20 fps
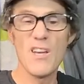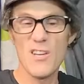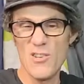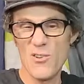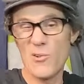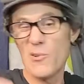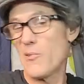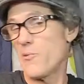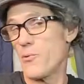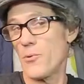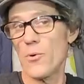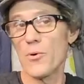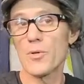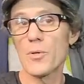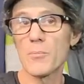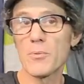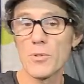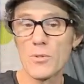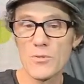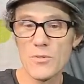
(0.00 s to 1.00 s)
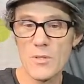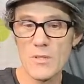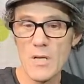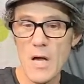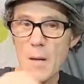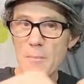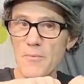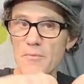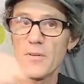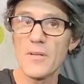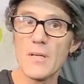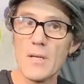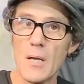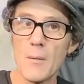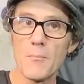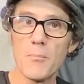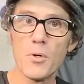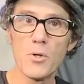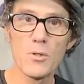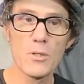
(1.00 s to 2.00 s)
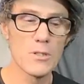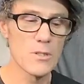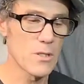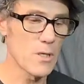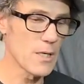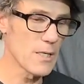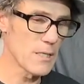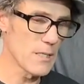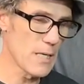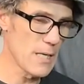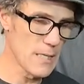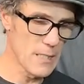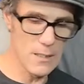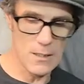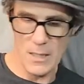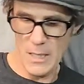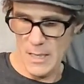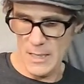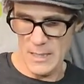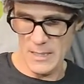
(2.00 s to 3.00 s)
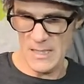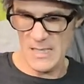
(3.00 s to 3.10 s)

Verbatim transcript: You can throw all your balloons on top of it and pull it tight and it, and it